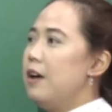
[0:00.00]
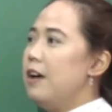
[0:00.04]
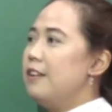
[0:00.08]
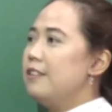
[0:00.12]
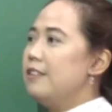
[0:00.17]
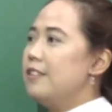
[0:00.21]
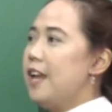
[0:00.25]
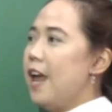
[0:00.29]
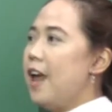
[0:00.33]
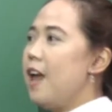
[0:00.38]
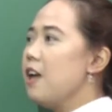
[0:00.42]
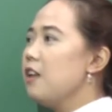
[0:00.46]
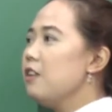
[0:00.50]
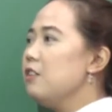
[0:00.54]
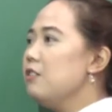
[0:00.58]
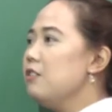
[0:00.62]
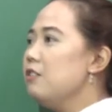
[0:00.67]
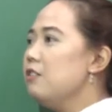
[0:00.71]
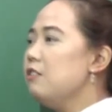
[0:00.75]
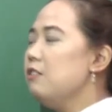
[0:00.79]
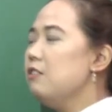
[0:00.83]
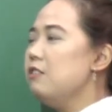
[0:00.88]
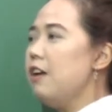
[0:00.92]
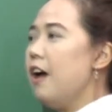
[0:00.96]

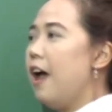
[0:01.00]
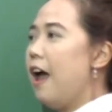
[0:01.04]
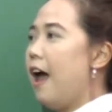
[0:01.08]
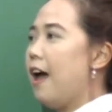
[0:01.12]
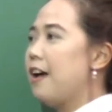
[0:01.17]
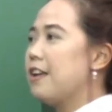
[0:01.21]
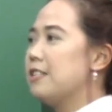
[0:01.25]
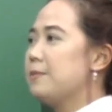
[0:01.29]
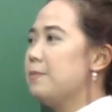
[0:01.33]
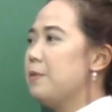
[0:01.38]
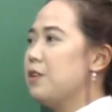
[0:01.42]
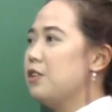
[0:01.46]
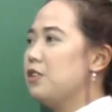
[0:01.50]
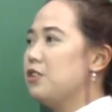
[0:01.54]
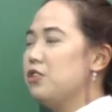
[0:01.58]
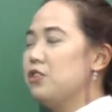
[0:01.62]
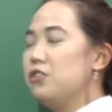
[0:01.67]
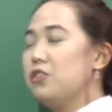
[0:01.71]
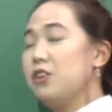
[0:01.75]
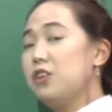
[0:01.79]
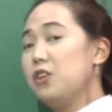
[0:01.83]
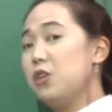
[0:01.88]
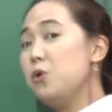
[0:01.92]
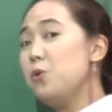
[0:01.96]
Daniel has been to
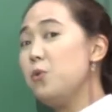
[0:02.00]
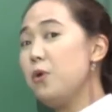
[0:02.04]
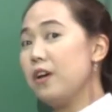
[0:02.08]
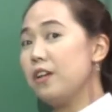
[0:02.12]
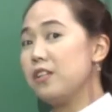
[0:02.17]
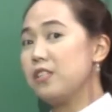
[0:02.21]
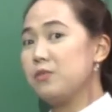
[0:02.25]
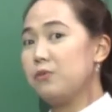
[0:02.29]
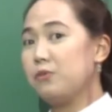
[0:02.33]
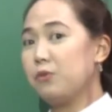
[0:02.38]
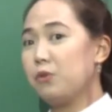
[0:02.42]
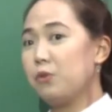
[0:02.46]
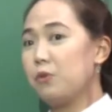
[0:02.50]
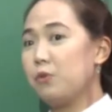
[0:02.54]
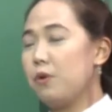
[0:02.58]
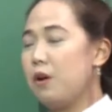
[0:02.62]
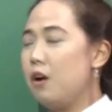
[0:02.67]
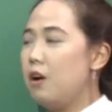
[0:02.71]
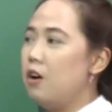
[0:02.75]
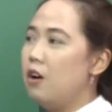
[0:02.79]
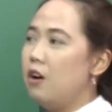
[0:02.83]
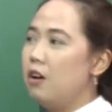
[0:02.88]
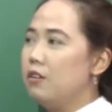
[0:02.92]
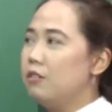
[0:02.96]
the U.S.
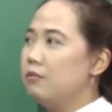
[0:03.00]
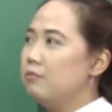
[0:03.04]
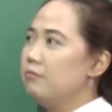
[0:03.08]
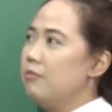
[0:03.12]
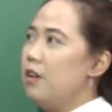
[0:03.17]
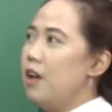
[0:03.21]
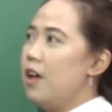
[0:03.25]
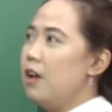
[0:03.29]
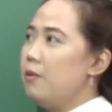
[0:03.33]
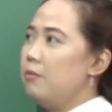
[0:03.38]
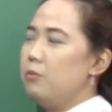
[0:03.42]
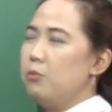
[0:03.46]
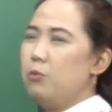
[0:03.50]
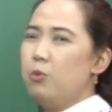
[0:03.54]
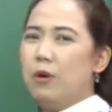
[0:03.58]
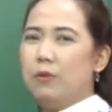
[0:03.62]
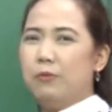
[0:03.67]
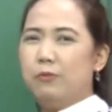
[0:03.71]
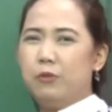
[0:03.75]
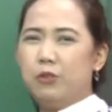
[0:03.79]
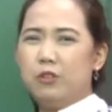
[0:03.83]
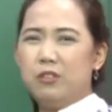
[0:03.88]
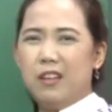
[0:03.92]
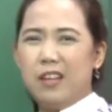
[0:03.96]

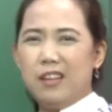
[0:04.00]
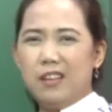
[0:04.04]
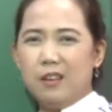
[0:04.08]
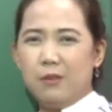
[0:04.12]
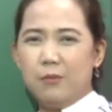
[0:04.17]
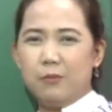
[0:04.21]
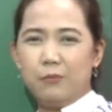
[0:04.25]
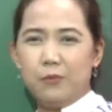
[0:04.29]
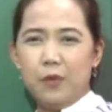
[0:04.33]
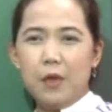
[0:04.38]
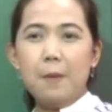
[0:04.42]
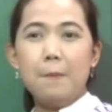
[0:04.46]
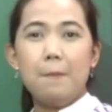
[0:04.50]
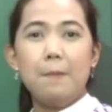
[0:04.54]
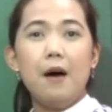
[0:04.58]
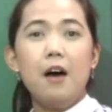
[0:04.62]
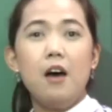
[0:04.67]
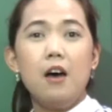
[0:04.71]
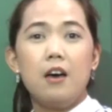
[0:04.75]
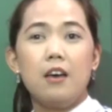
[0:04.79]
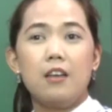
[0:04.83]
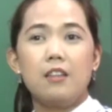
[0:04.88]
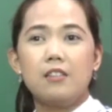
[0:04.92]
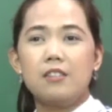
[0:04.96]
for like a few
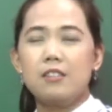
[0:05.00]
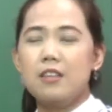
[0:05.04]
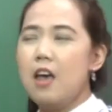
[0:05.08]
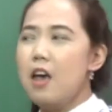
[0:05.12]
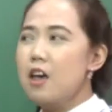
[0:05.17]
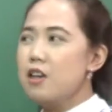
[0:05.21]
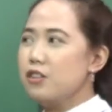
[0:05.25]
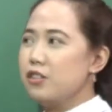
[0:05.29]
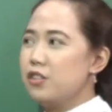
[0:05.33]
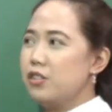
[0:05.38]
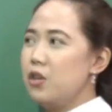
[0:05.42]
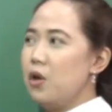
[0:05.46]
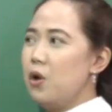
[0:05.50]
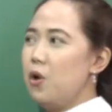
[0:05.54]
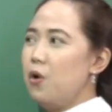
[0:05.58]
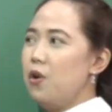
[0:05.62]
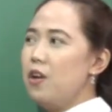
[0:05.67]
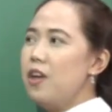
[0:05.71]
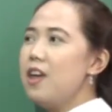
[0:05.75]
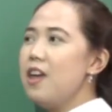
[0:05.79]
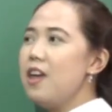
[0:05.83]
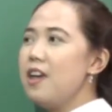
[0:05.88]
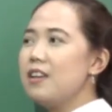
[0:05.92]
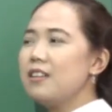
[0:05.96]
months, so
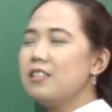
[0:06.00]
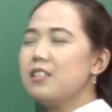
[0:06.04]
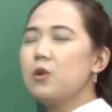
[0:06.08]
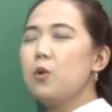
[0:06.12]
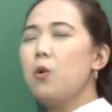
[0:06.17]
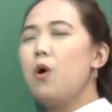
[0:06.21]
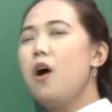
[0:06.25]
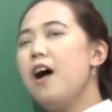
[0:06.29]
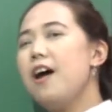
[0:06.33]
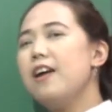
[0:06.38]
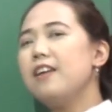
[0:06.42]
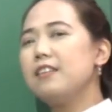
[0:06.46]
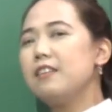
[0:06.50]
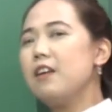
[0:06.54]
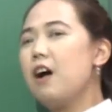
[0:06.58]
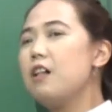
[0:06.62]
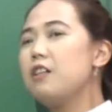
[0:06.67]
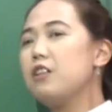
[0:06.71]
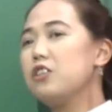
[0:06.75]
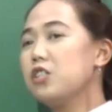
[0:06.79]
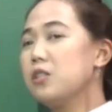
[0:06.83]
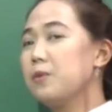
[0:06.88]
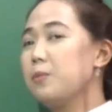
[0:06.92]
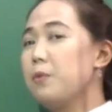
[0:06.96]
he is quite
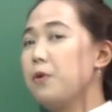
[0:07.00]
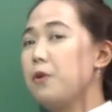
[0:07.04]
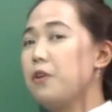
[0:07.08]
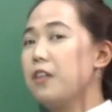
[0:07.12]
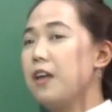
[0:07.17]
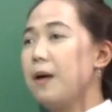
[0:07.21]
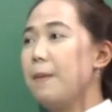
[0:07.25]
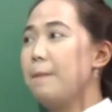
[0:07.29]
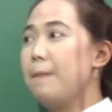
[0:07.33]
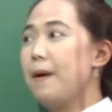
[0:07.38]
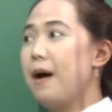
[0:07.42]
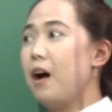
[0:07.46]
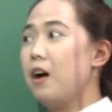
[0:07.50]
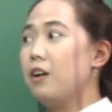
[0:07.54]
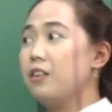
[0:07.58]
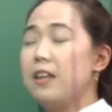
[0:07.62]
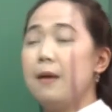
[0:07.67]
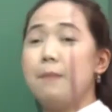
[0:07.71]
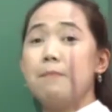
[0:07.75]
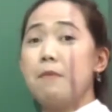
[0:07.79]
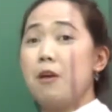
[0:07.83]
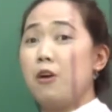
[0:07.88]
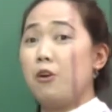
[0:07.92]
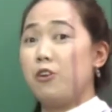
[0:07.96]
knowledgeable about
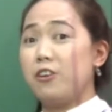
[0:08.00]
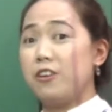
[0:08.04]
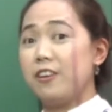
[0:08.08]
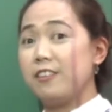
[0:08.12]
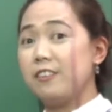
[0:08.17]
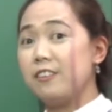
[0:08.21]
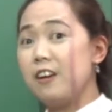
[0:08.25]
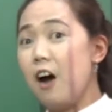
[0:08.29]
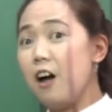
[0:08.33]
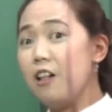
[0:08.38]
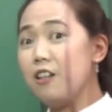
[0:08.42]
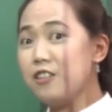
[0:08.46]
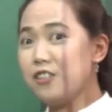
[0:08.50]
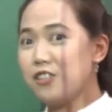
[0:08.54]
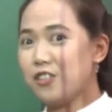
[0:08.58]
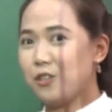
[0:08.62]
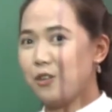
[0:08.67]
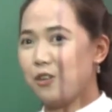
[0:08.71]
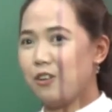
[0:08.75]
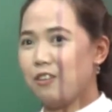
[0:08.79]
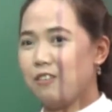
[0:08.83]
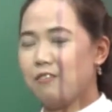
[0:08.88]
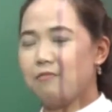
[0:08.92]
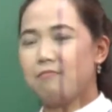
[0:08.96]
American culture.